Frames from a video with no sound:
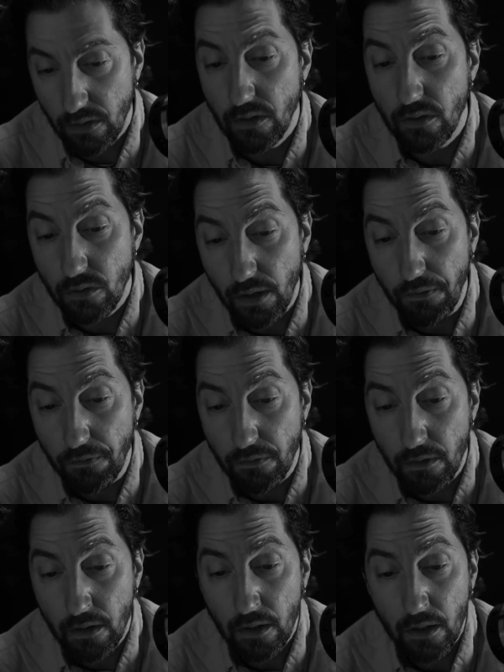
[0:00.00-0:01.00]
in
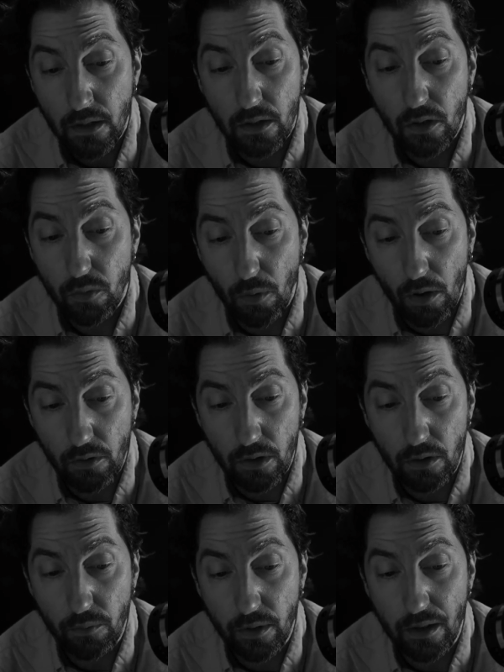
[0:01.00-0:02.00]
drift. The
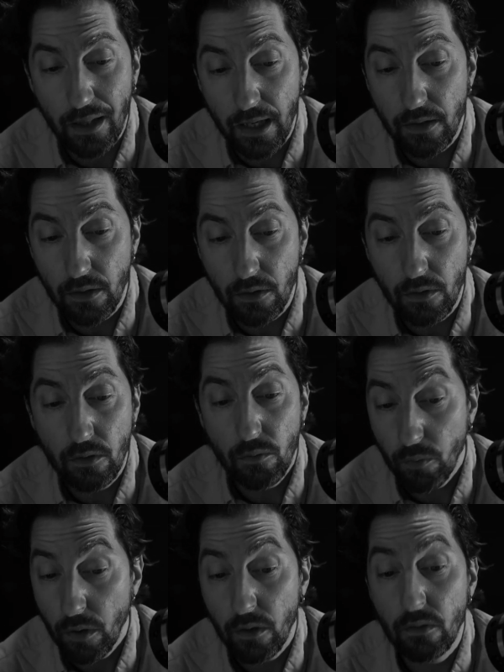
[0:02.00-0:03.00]
quarrel with Lanyon
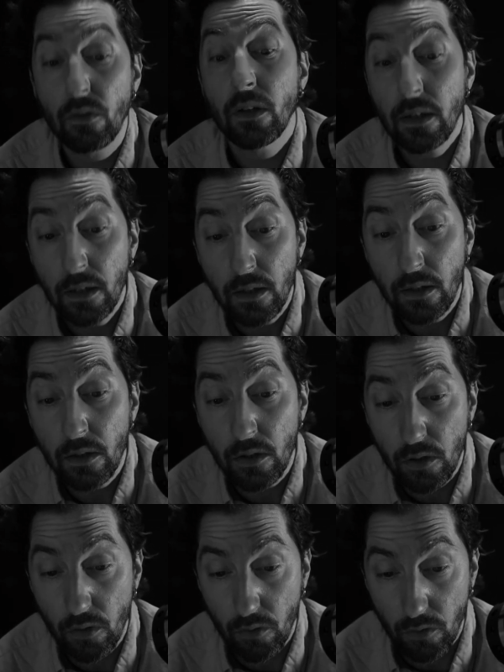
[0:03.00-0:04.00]
was
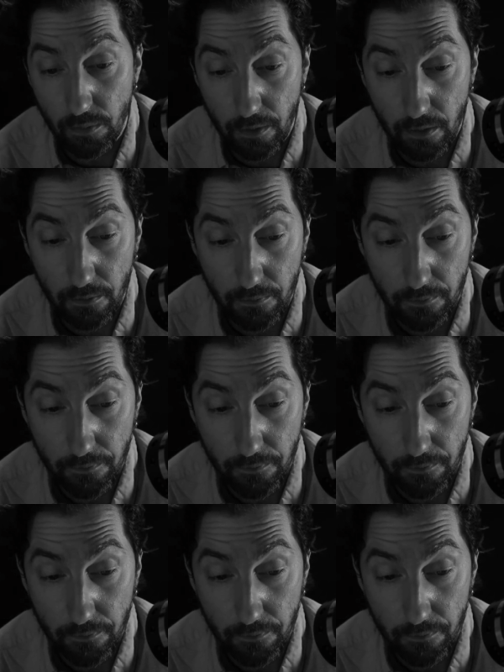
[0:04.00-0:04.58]
incurable.